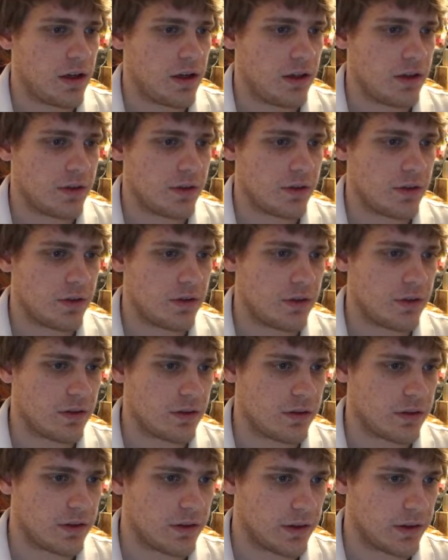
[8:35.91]
Also,
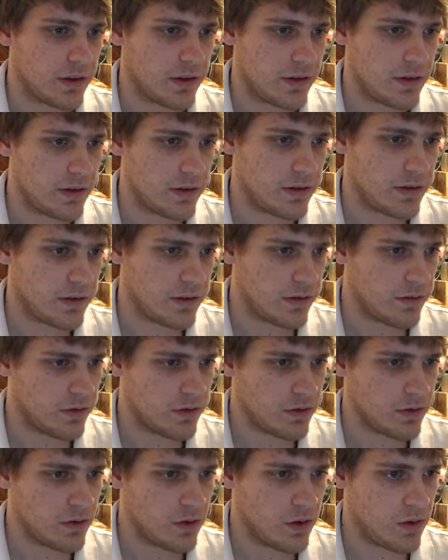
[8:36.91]
another thing, if
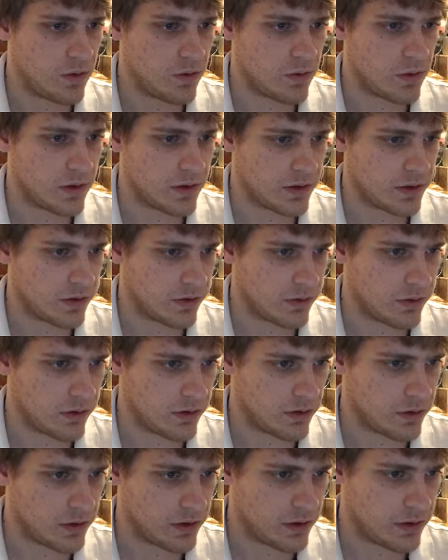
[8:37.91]
you don't want to use the
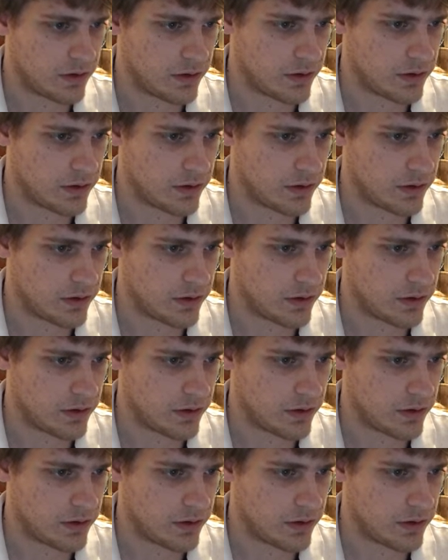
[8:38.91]
grid,